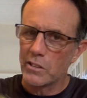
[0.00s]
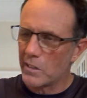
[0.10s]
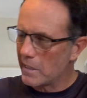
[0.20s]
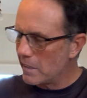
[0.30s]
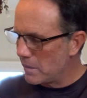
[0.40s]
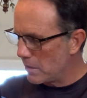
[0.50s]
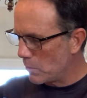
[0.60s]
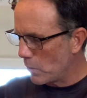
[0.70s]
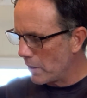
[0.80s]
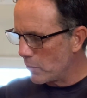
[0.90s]
gigantor,
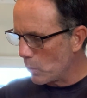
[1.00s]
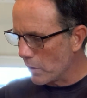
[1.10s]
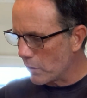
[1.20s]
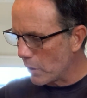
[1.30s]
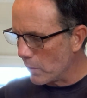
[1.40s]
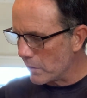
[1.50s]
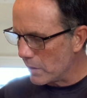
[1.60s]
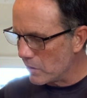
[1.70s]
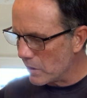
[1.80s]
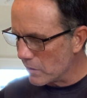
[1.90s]
whatever you want to throw at
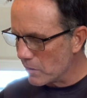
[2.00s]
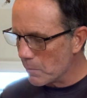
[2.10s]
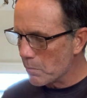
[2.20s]
these things.